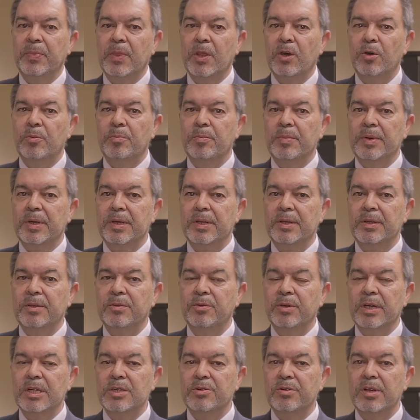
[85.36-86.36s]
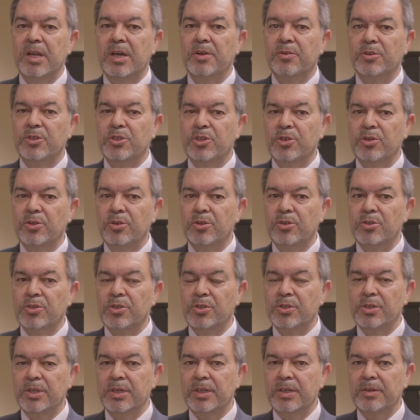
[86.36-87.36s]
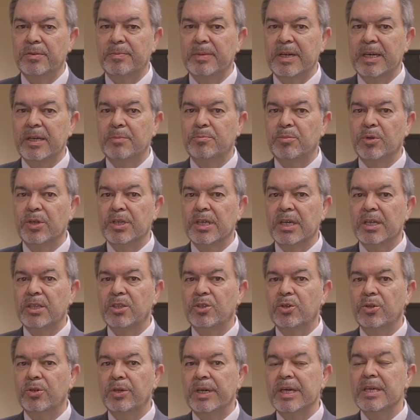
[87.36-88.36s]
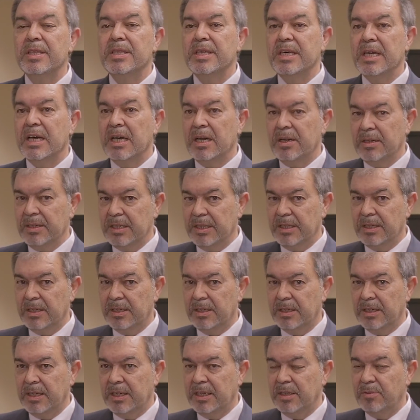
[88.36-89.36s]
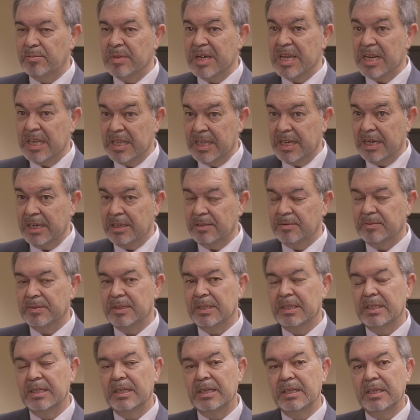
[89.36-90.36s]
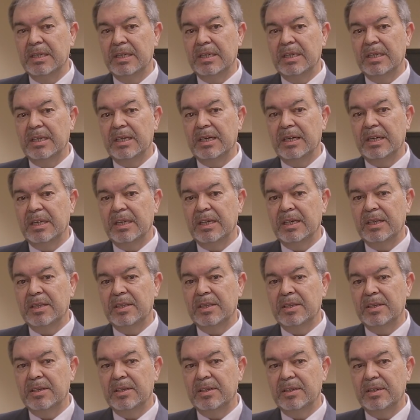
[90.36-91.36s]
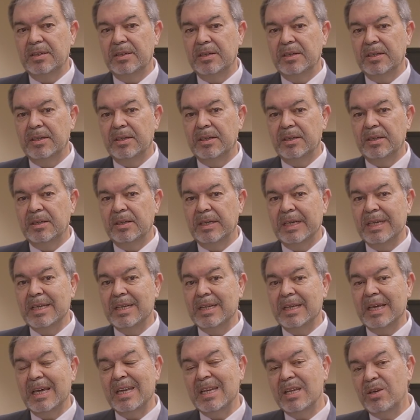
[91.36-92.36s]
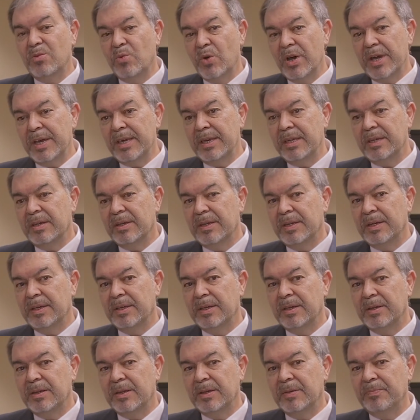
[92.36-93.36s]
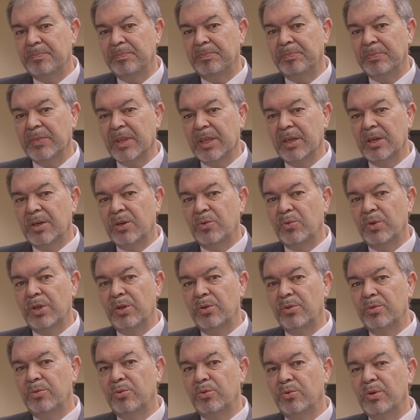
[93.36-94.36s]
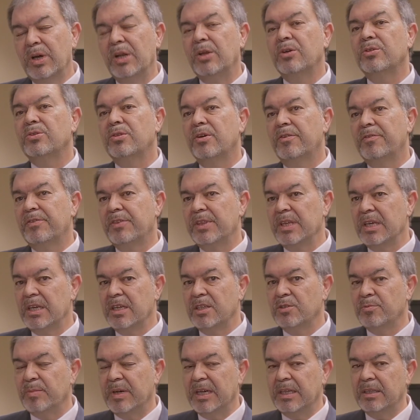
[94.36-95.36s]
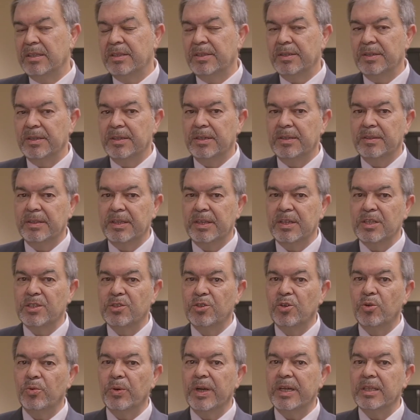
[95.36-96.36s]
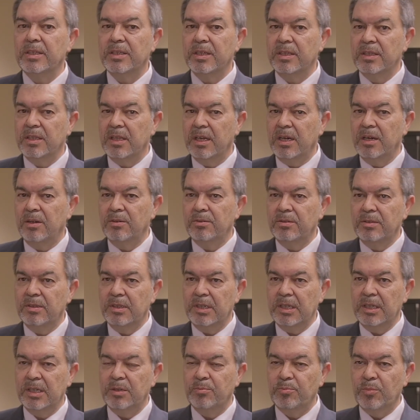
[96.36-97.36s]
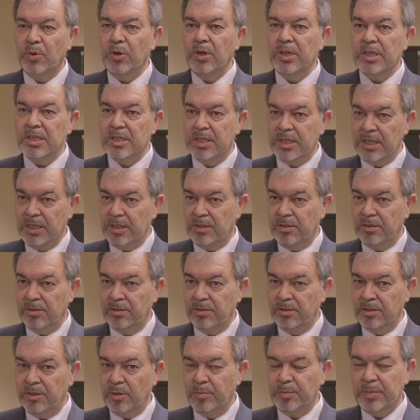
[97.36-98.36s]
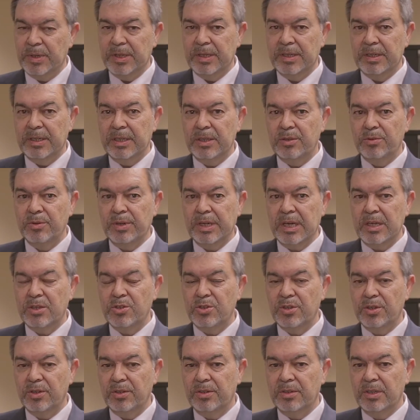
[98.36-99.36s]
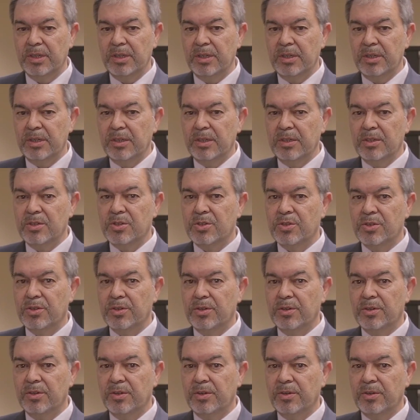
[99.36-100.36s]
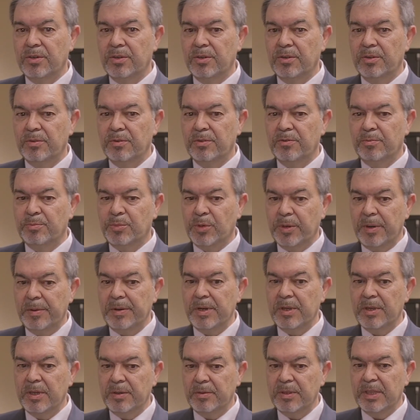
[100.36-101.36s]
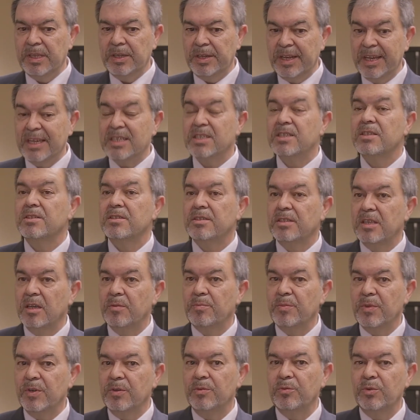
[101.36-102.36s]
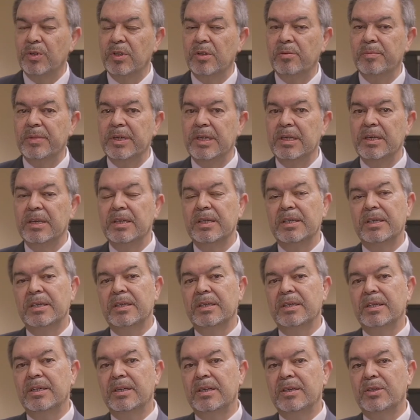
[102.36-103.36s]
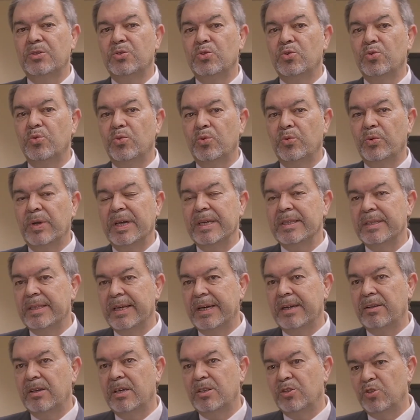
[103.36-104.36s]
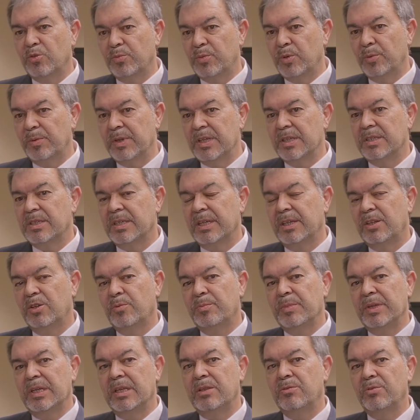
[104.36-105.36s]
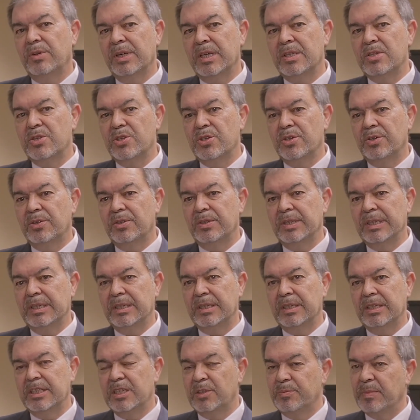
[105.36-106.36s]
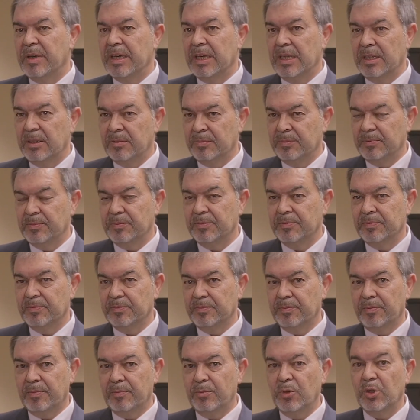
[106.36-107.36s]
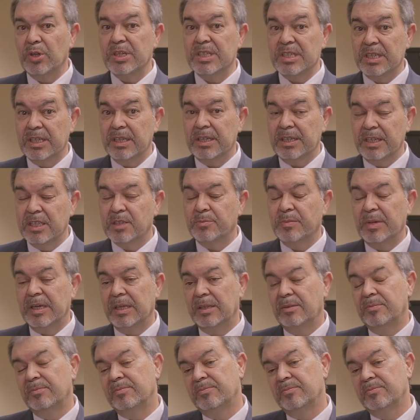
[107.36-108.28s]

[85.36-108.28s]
open educational resource by Proyecto EDIA in Mérida. And in any way, we do a lot of things, but there is no written down policy on open education. So probably the next step will be to write down and to publish an open education in Spain, policy in Spain.